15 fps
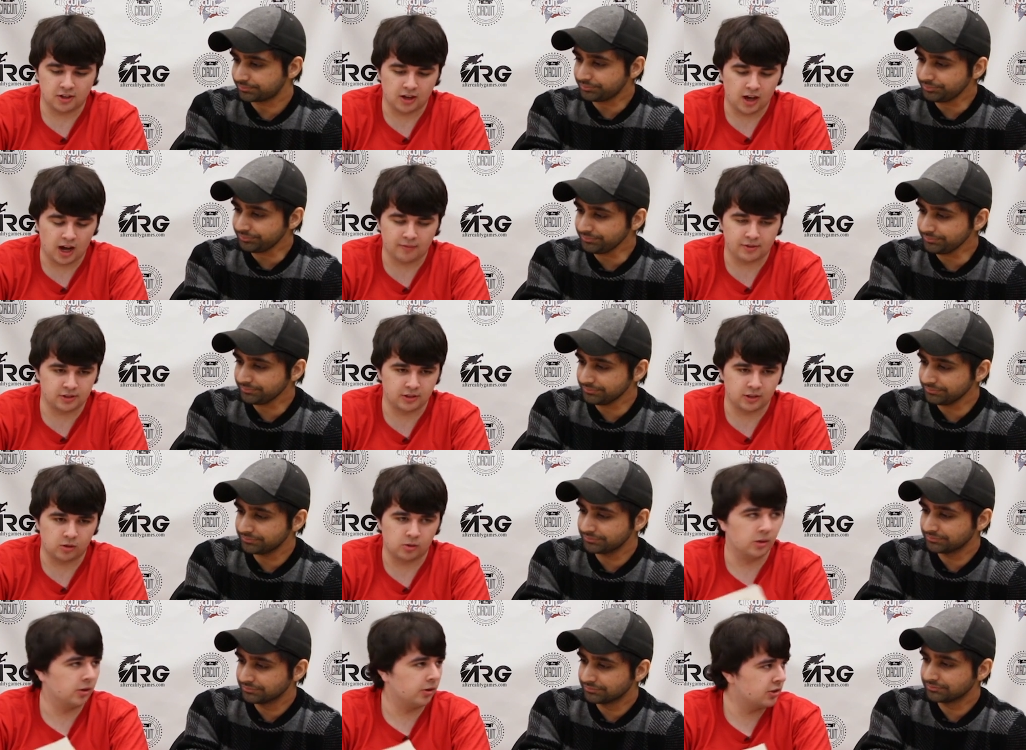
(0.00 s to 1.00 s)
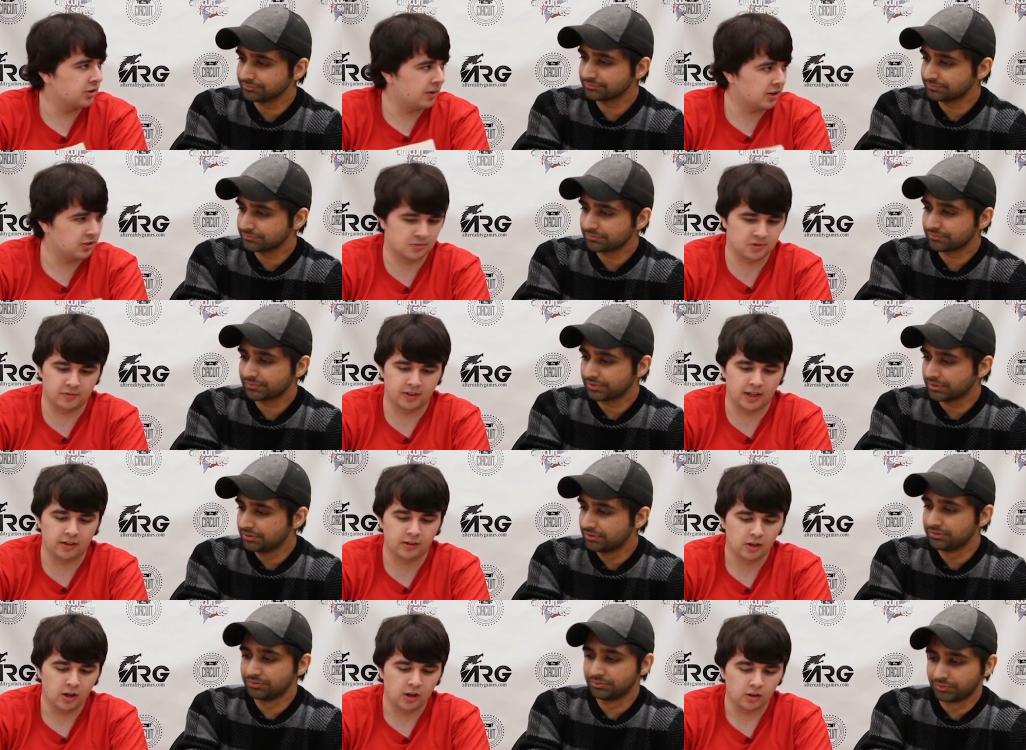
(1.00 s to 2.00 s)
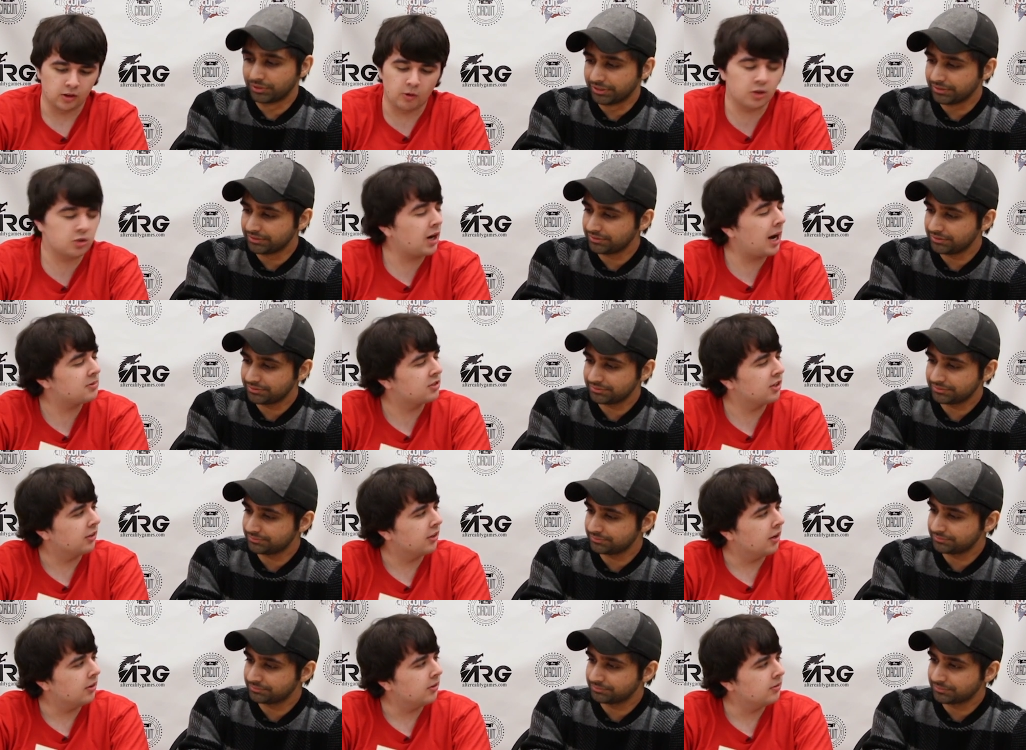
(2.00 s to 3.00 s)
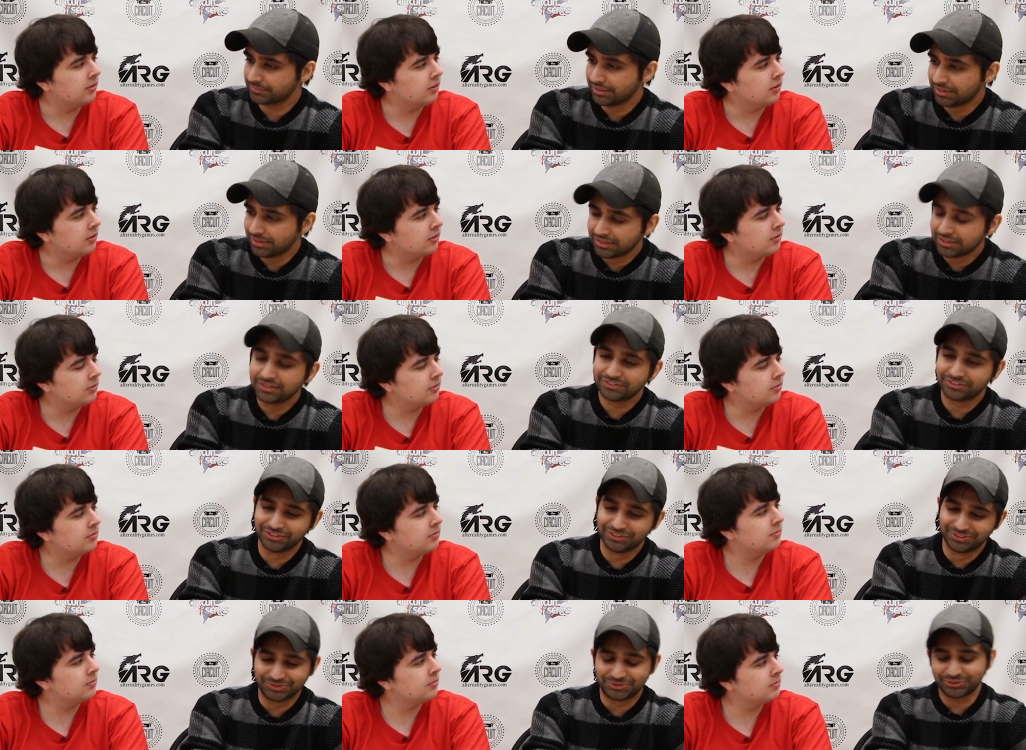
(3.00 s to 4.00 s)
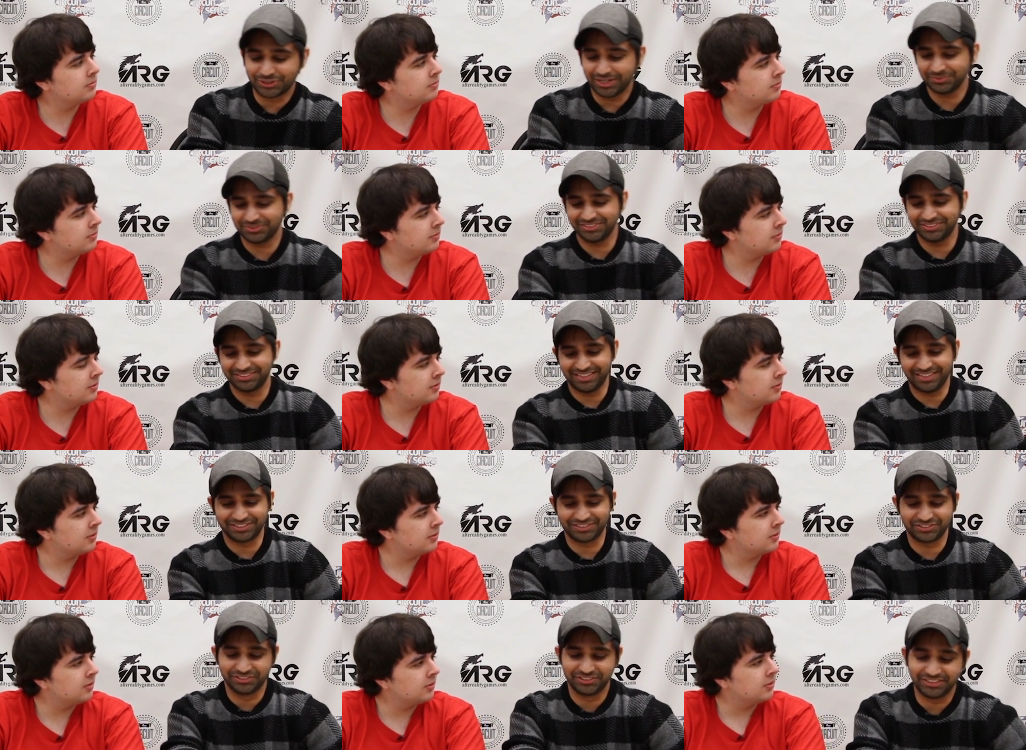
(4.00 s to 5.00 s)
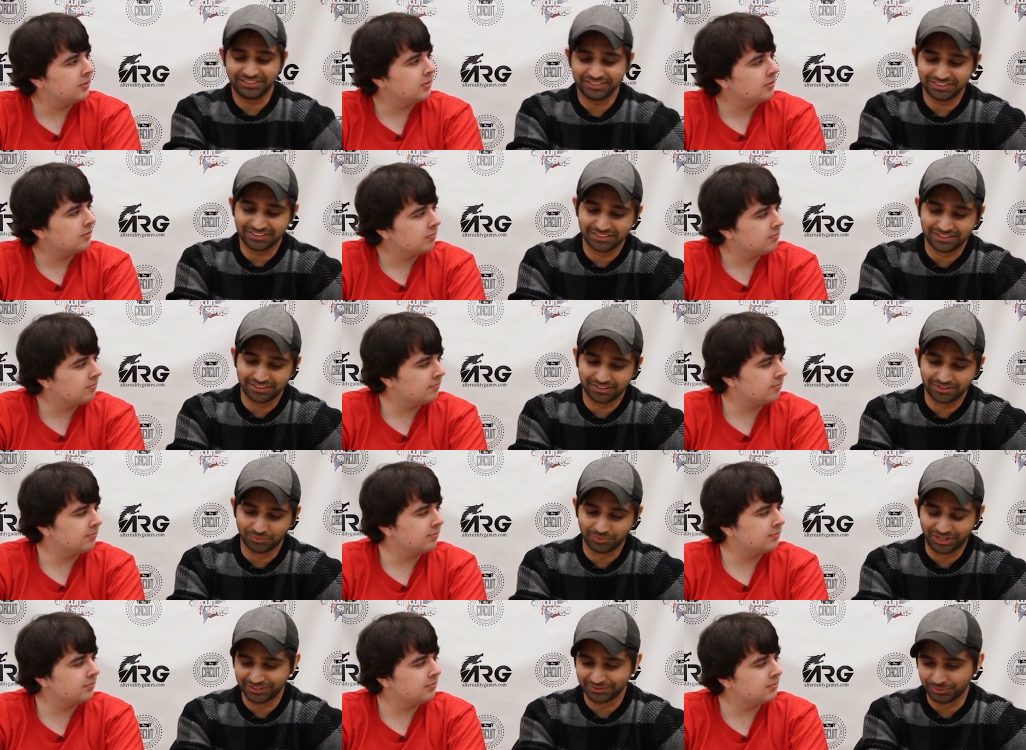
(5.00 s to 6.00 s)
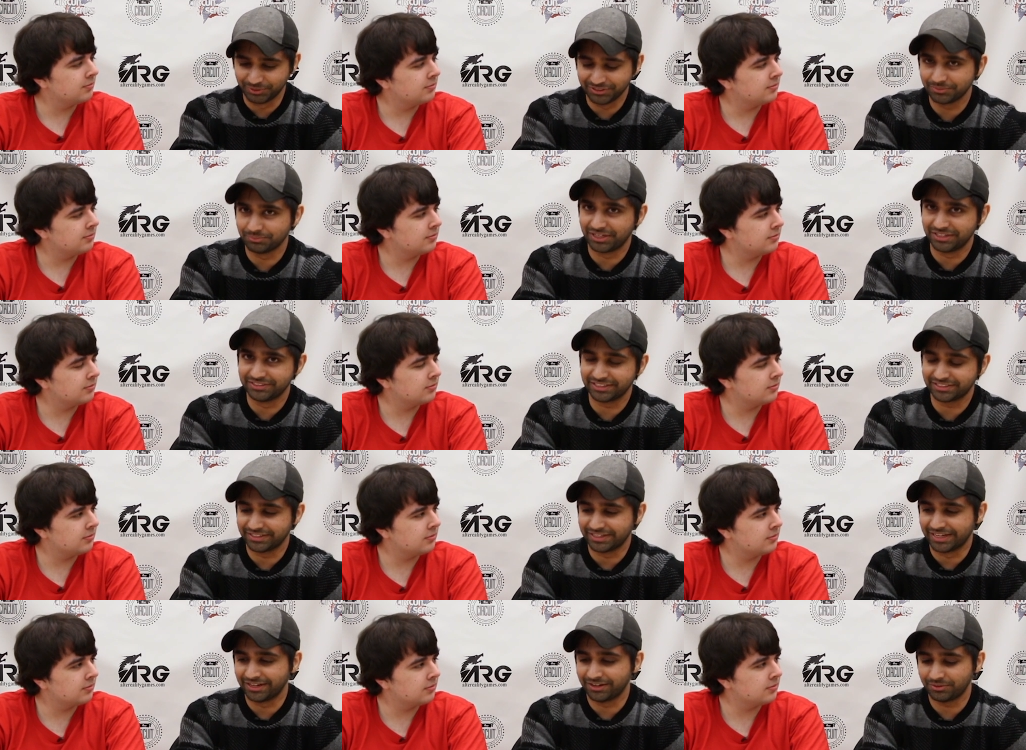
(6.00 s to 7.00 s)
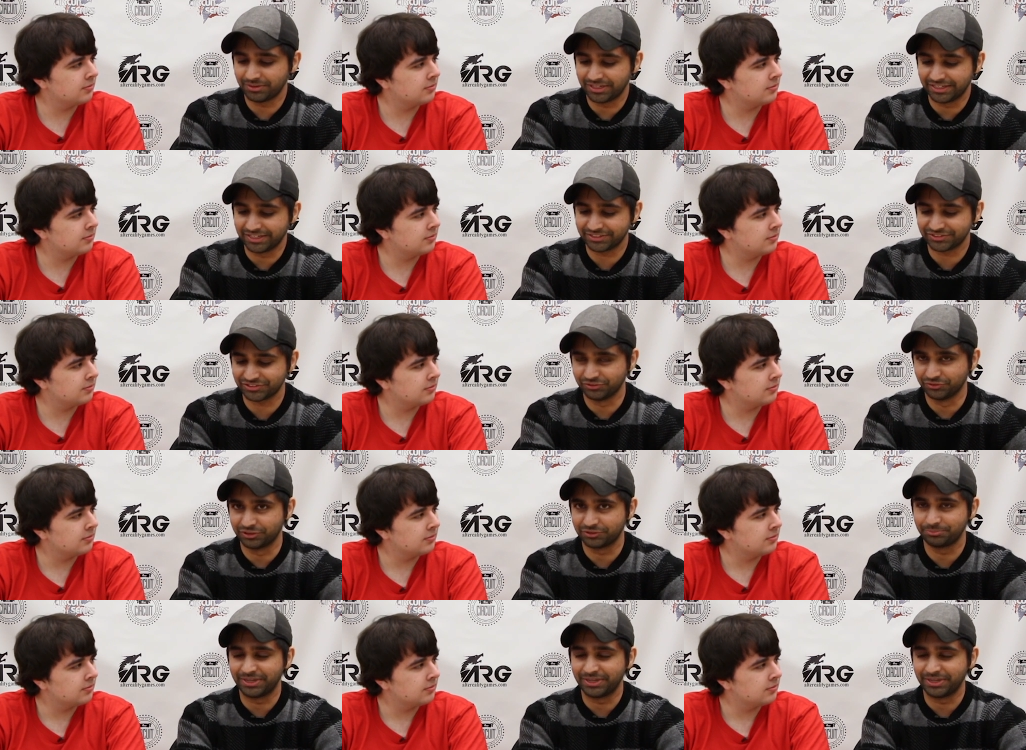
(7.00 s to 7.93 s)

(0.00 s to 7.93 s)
Speaker 1: Uh, obviously, you know, Quill Horn, Pendulum, stuff like that.
Speaker 2: Right. But one Trapstun, though. So Trapstun, actually, when I was building my deck now, I actually looked